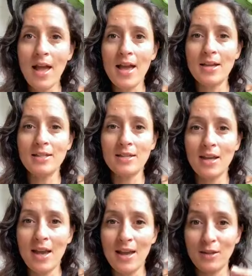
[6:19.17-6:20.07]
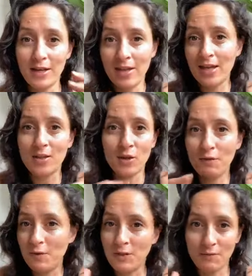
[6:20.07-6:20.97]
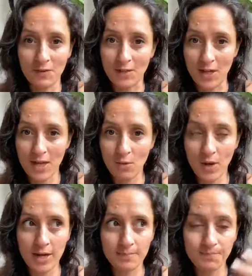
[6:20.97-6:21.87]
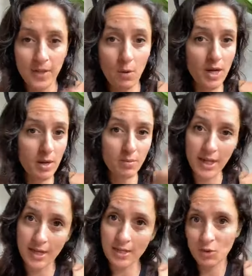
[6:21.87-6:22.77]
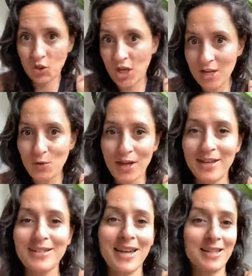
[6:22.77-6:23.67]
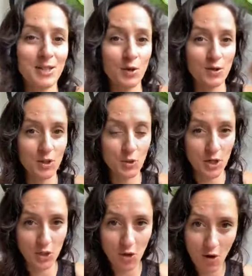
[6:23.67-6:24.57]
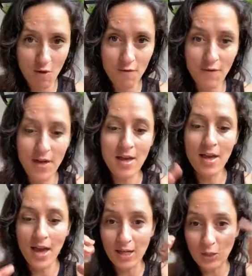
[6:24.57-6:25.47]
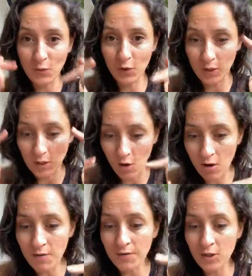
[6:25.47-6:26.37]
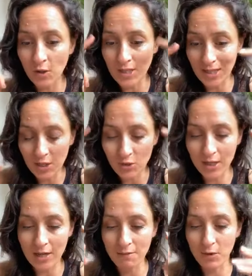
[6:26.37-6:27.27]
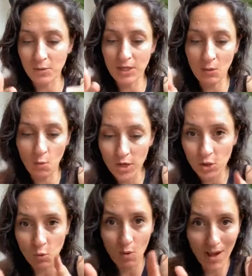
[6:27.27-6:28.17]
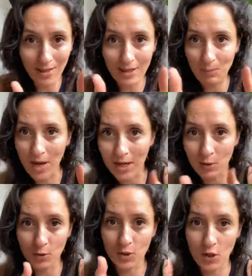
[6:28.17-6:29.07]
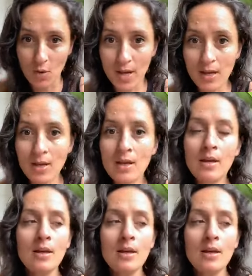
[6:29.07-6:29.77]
And like they can go 50-50 either way. And when she or he takes his concentration off and his focus off, so he's literally influencing which way these particles are going,